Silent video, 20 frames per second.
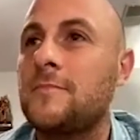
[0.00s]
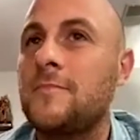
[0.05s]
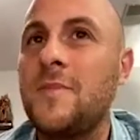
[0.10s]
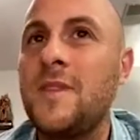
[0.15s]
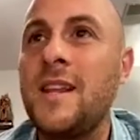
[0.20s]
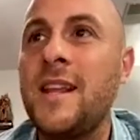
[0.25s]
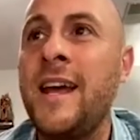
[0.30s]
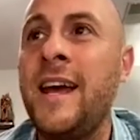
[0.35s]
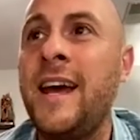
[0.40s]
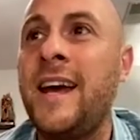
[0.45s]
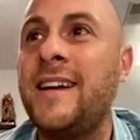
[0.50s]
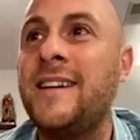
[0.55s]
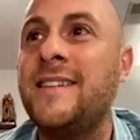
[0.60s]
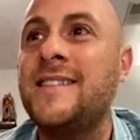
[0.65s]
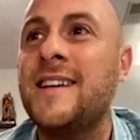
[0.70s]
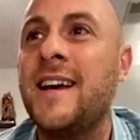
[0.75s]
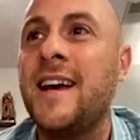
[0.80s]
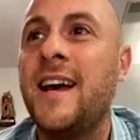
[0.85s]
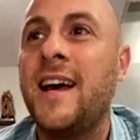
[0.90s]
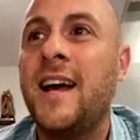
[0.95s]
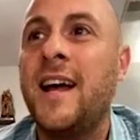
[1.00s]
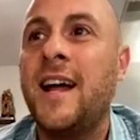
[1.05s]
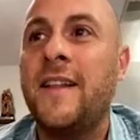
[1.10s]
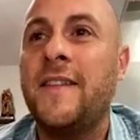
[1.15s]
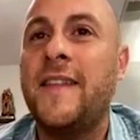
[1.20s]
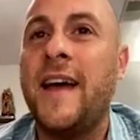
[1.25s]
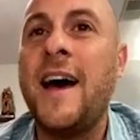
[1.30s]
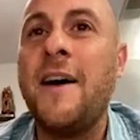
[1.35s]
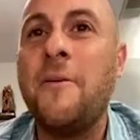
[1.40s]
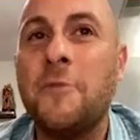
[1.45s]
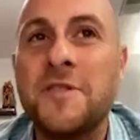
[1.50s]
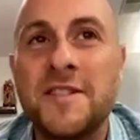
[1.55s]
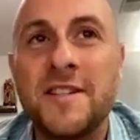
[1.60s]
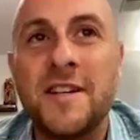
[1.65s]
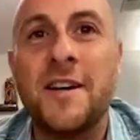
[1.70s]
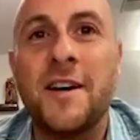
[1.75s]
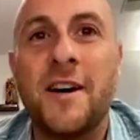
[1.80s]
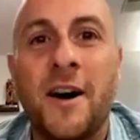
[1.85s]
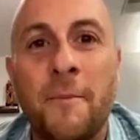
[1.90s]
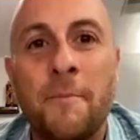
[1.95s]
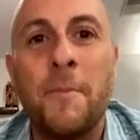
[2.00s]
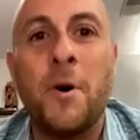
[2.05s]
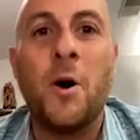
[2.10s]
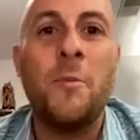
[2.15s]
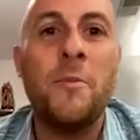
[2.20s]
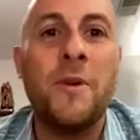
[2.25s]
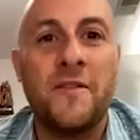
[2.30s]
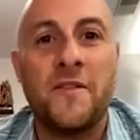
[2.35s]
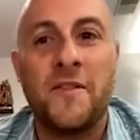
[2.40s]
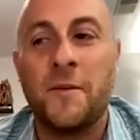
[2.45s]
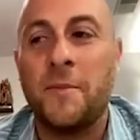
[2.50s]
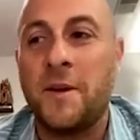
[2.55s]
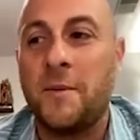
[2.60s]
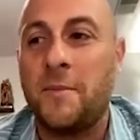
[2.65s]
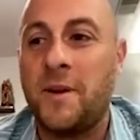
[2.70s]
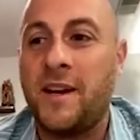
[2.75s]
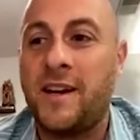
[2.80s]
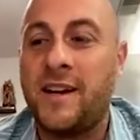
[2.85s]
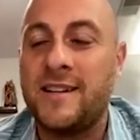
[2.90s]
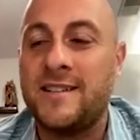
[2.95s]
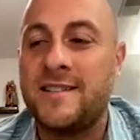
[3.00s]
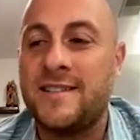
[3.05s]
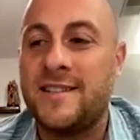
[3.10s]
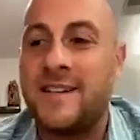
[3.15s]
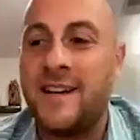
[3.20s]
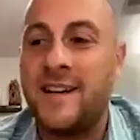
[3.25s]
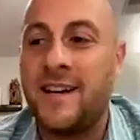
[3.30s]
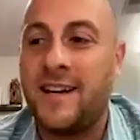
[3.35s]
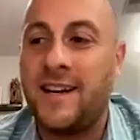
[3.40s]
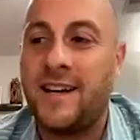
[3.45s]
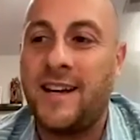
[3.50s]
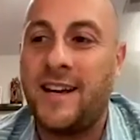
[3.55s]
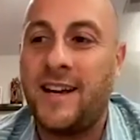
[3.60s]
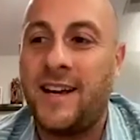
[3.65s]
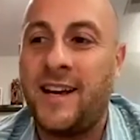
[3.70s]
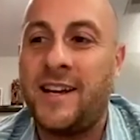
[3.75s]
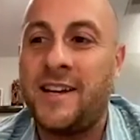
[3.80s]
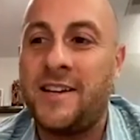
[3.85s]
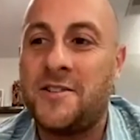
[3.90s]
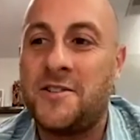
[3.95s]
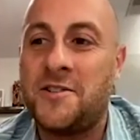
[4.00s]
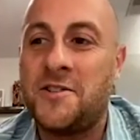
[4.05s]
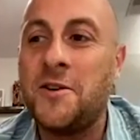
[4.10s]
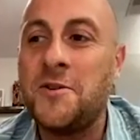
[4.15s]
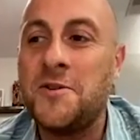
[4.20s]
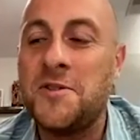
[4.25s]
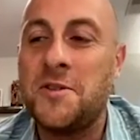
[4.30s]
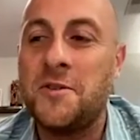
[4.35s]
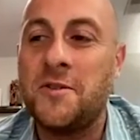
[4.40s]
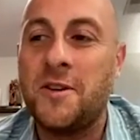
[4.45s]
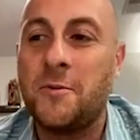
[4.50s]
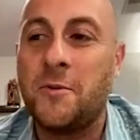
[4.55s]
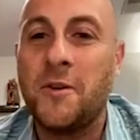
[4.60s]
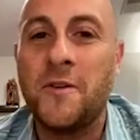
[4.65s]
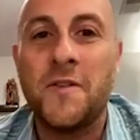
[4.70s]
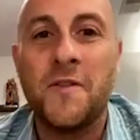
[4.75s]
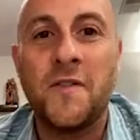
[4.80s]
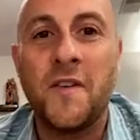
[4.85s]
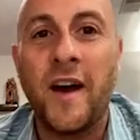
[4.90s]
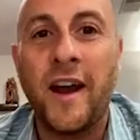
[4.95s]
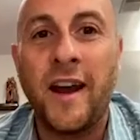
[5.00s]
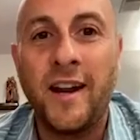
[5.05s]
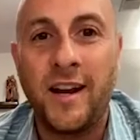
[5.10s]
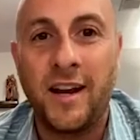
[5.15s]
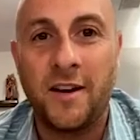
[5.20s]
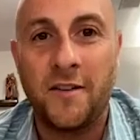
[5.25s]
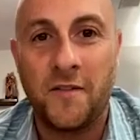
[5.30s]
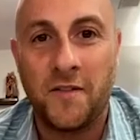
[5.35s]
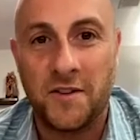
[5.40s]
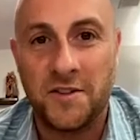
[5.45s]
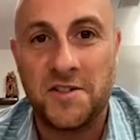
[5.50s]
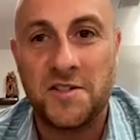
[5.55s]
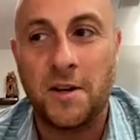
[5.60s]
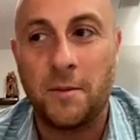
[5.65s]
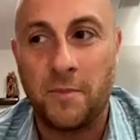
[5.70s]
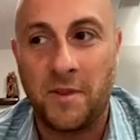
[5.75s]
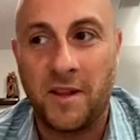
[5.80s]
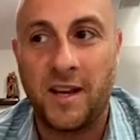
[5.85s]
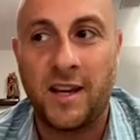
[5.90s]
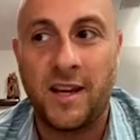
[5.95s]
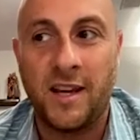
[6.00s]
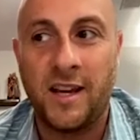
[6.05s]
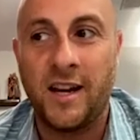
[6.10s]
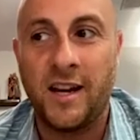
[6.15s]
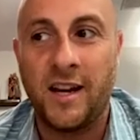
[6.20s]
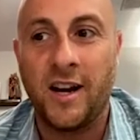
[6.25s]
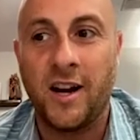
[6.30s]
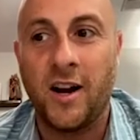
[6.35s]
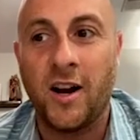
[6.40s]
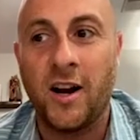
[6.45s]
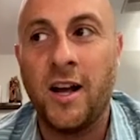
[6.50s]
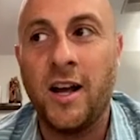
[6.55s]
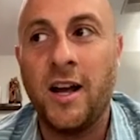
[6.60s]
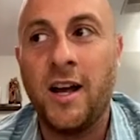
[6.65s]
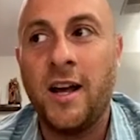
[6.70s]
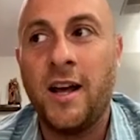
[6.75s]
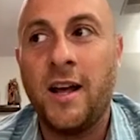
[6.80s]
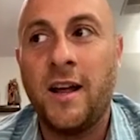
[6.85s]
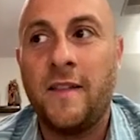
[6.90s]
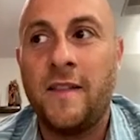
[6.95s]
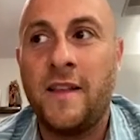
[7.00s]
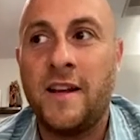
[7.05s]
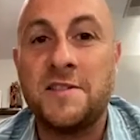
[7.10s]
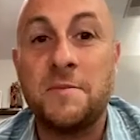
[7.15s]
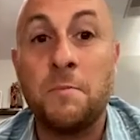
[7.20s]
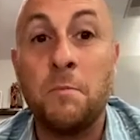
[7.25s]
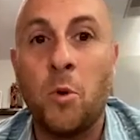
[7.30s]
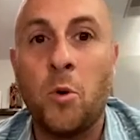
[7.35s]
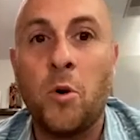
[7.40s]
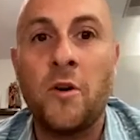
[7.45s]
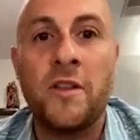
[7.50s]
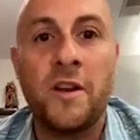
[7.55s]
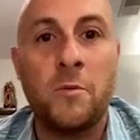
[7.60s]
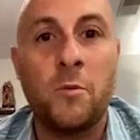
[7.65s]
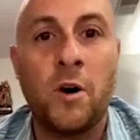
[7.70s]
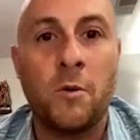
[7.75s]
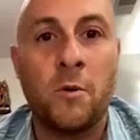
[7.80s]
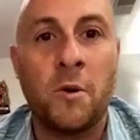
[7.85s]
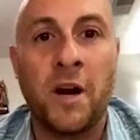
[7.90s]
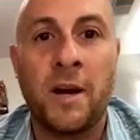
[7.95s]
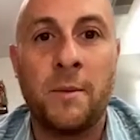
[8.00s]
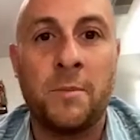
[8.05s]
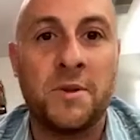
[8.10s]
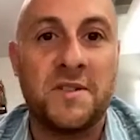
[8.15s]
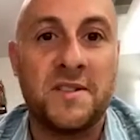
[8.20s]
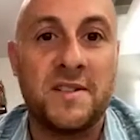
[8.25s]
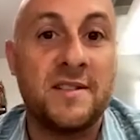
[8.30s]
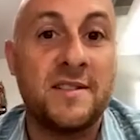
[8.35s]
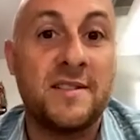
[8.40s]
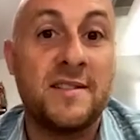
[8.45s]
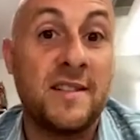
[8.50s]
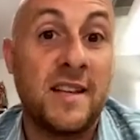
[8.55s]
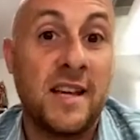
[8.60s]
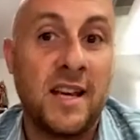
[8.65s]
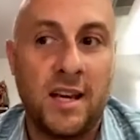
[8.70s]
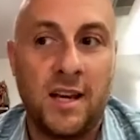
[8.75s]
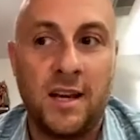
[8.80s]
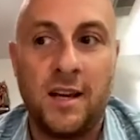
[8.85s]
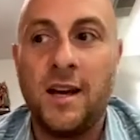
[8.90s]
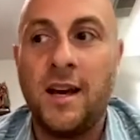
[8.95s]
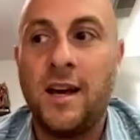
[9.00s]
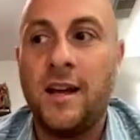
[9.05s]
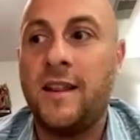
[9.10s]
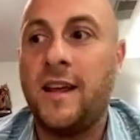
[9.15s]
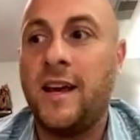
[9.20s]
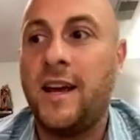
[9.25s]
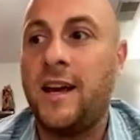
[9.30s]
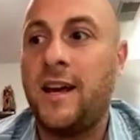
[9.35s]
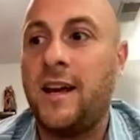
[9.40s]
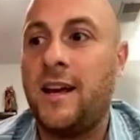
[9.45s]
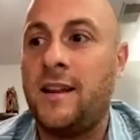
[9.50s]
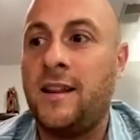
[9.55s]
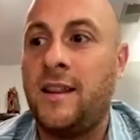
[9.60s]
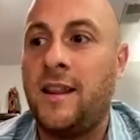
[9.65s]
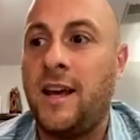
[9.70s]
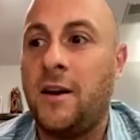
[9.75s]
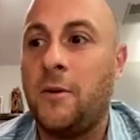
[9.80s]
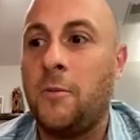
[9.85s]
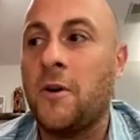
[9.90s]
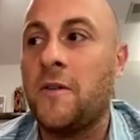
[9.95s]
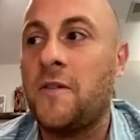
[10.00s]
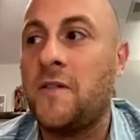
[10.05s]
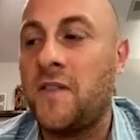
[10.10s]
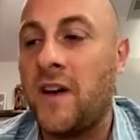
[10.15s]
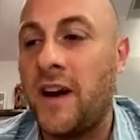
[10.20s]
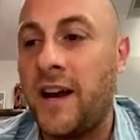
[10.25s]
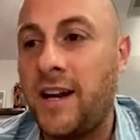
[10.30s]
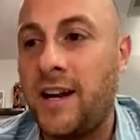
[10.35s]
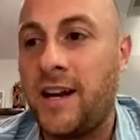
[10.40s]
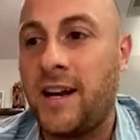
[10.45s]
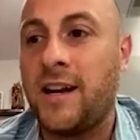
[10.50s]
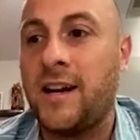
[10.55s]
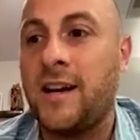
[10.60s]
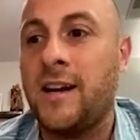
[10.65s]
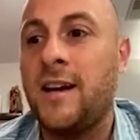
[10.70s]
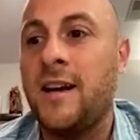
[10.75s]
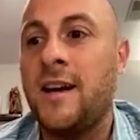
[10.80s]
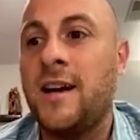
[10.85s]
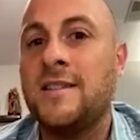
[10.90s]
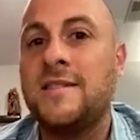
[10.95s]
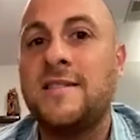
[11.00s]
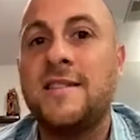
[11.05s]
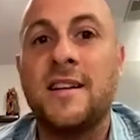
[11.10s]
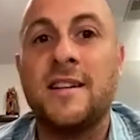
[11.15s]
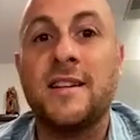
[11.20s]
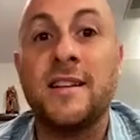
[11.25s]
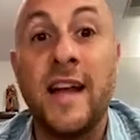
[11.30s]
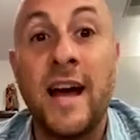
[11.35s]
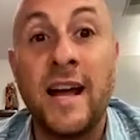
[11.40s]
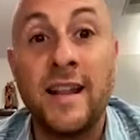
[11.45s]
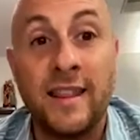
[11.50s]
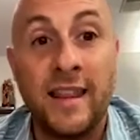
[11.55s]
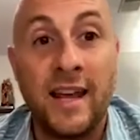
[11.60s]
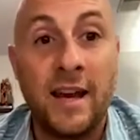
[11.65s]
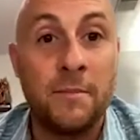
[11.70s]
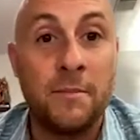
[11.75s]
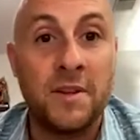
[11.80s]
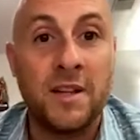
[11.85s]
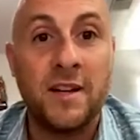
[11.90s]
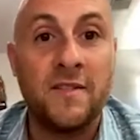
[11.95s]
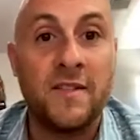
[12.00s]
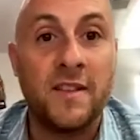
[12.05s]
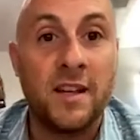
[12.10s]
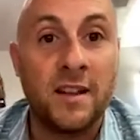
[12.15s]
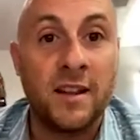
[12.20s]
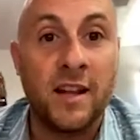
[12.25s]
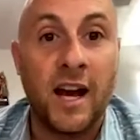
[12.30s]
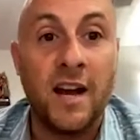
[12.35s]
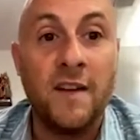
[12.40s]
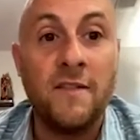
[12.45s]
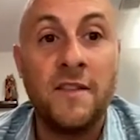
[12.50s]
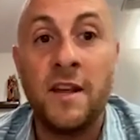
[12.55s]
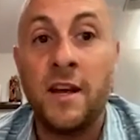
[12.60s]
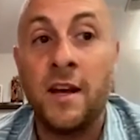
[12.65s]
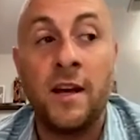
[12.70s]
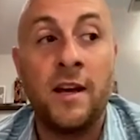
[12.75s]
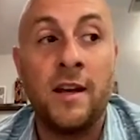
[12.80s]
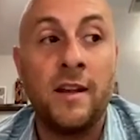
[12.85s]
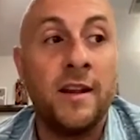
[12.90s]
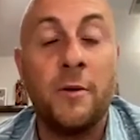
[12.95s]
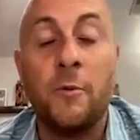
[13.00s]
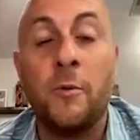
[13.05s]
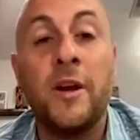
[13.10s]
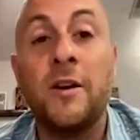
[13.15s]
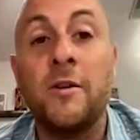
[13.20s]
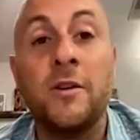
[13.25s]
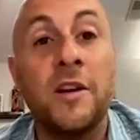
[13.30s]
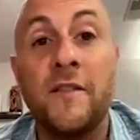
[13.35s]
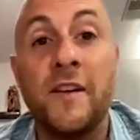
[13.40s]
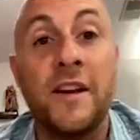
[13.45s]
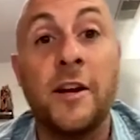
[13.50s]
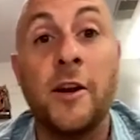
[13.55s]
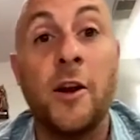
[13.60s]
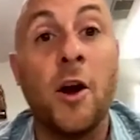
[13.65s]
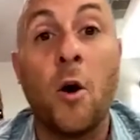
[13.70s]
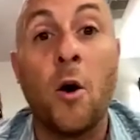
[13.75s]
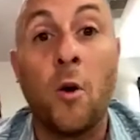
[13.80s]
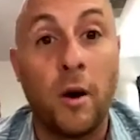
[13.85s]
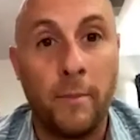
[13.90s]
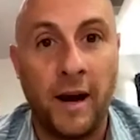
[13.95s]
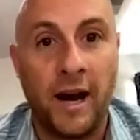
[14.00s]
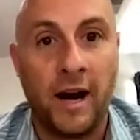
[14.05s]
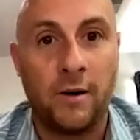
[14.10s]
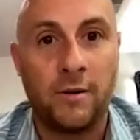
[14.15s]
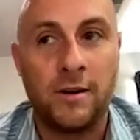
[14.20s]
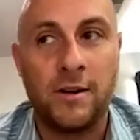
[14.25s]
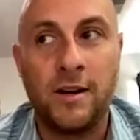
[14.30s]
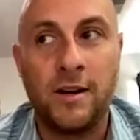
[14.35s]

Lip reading: And that was a moment for me, because it shows you that we're fighting for something here that's more than what we're able to see, that we're fighting to let them live the life that we don't even know about.